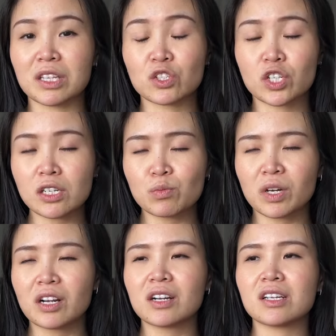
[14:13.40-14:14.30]
this Just
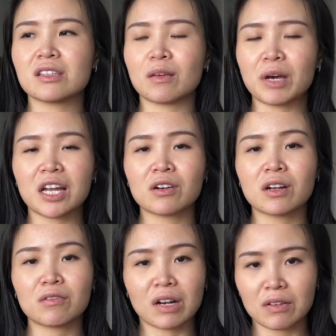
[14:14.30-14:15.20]
sweater is a pattern
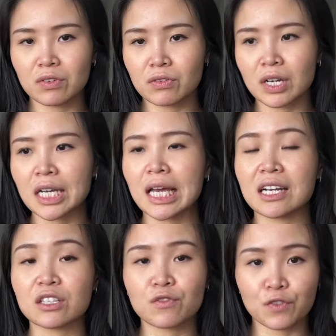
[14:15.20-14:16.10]
on Ravelry and
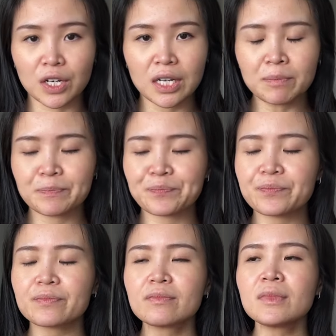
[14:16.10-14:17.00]
it's free.
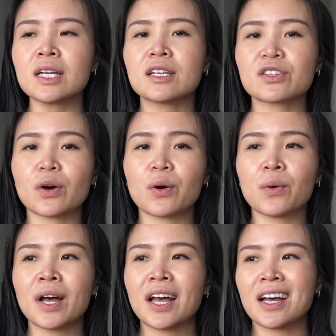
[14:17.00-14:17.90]

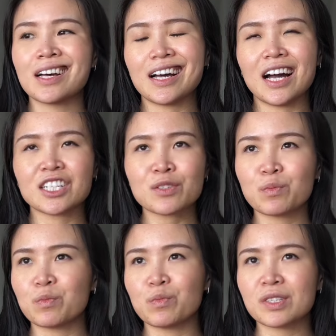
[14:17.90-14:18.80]
So I just
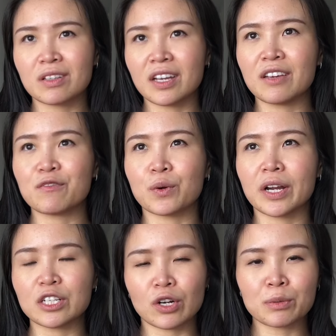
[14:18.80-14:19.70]
was looking for
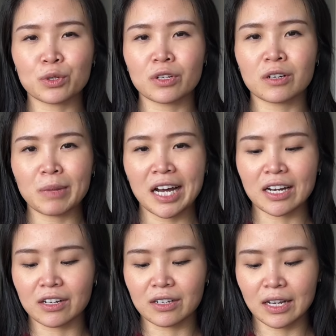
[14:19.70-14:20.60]
a drop shoulder
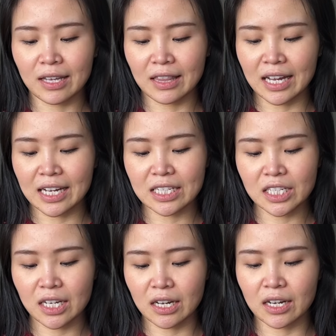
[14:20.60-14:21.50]
pattern that
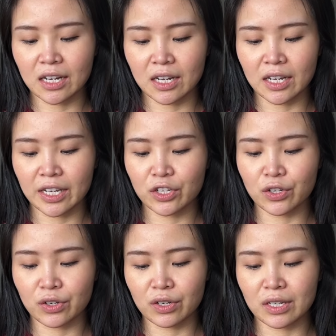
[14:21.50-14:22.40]
I
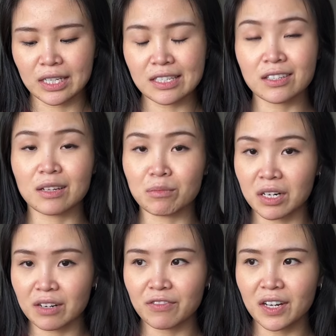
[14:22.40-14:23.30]
could easily
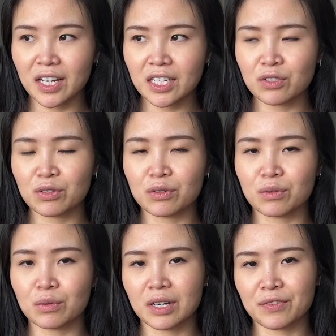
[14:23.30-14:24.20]
modify to
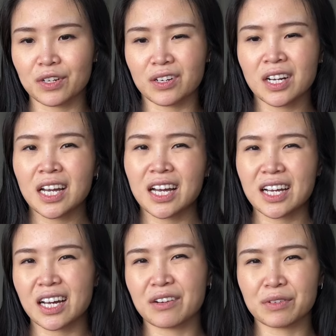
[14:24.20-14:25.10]
whatever I
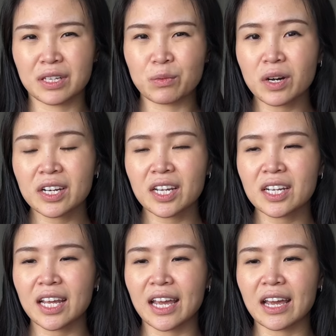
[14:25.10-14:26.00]
kind of really
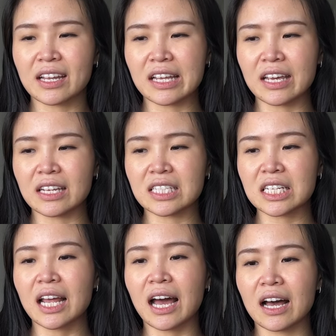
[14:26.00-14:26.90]
wanted, and it
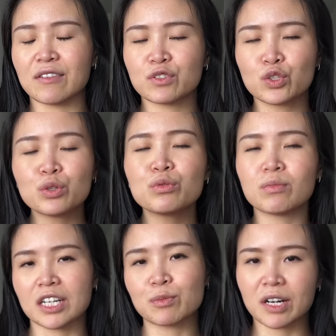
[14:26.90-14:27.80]
didn't have too
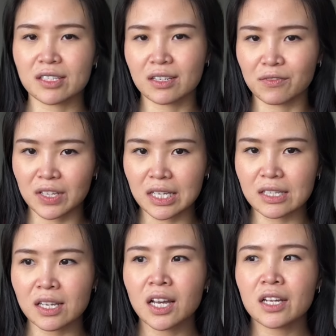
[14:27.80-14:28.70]
much positive
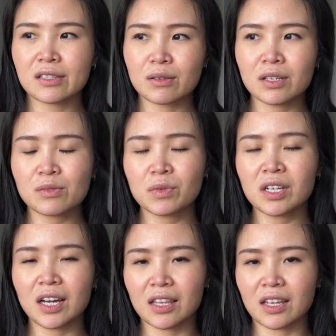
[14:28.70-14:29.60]
ease. So this one,
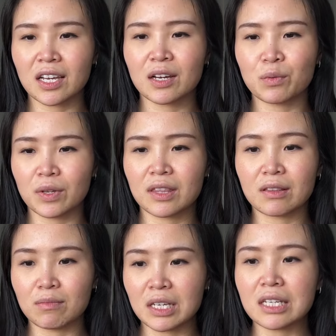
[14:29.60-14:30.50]
I think with
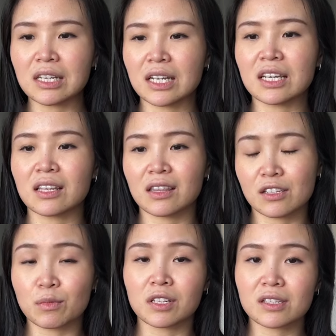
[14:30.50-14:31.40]
me knitting the
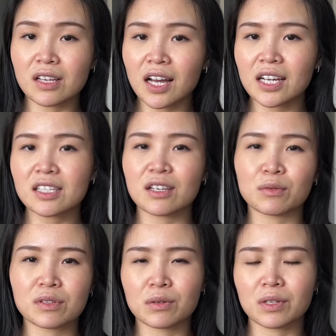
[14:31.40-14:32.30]
smallest size, it
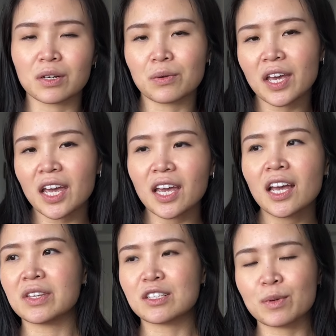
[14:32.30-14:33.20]
was totally okay,
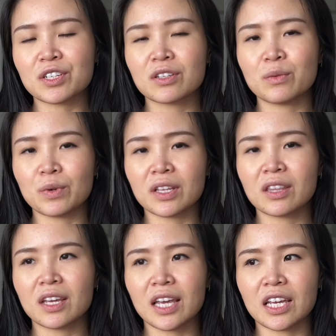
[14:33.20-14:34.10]
especially with
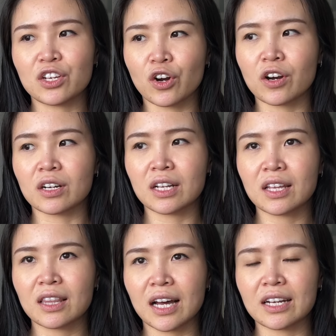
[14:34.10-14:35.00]
a yarn
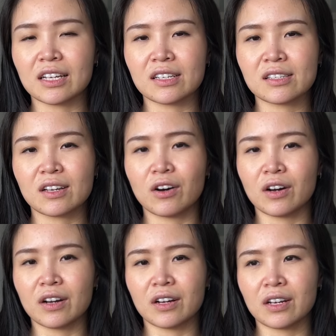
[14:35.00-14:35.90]
that is
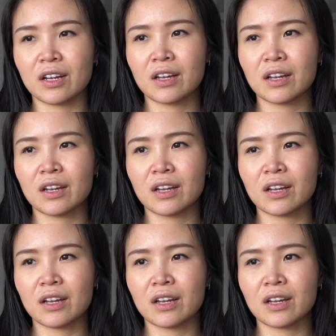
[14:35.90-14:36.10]
on